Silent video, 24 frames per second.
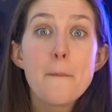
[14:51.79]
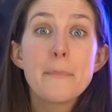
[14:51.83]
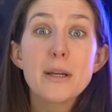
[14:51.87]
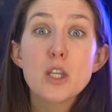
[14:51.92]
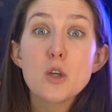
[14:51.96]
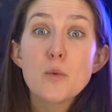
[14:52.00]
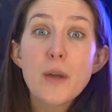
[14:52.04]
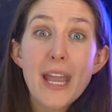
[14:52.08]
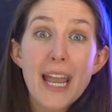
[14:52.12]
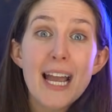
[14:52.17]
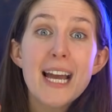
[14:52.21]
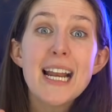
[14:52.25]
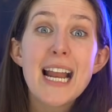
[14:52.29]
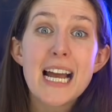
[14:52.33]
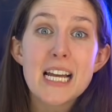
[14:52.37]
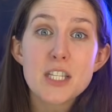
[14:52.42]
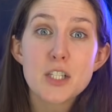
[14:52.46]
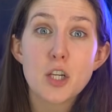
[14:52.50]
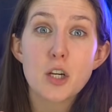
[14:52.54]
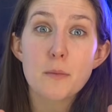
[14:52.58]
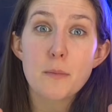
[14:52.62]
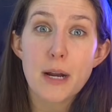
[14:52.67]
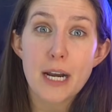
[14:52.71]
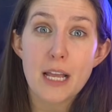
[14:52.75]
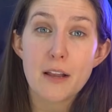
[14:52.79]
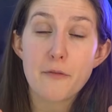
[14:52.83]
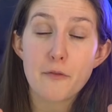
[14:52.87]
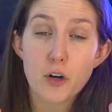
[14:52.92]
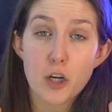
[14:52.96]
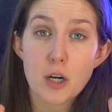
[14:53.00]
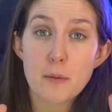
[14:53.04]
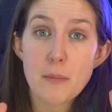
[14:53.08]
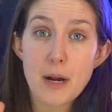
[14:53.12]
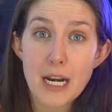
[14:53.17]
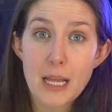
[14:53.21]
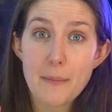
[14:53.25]
but you can't ask your
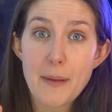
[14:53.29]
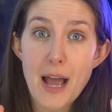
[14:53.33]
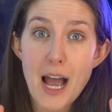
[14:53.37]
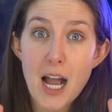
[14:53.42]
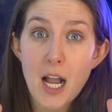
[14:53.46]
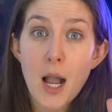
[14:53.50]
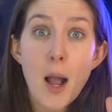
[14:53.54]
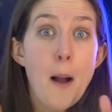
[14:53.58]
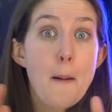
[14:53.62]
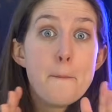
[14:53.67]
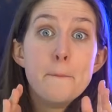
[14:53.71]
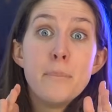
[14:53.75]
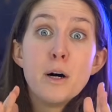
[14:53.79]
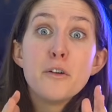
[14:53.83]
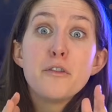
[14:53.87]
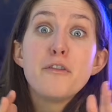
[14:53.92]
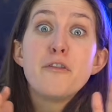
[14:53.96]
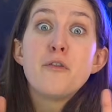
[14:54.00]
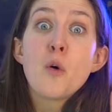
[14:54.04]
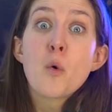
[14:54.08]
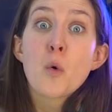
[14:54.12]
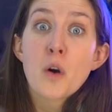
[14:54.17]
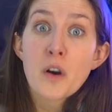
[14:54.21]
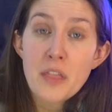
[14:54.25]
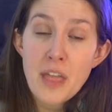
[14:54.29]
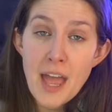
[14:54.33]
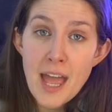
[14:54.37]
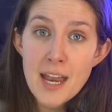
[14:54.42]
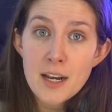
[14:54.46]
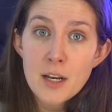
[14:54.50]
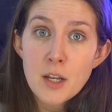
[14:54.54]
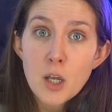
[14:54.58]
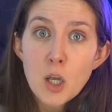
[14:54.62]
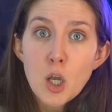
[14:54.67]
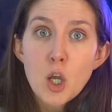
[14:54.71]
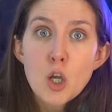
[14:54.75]
money back before
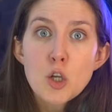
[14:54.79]
then.